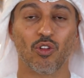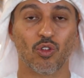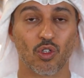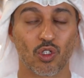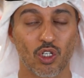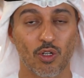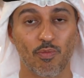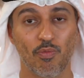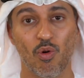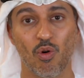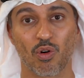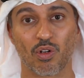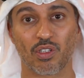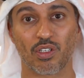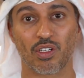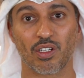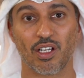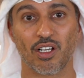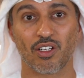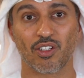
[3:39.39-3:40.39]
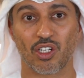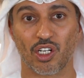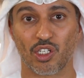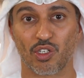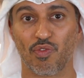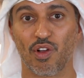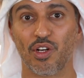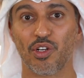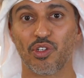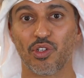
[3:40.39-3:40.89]
to support such
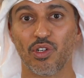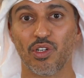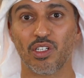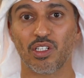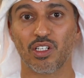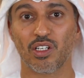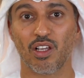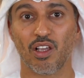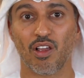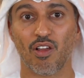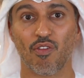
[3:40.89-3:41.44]
ventures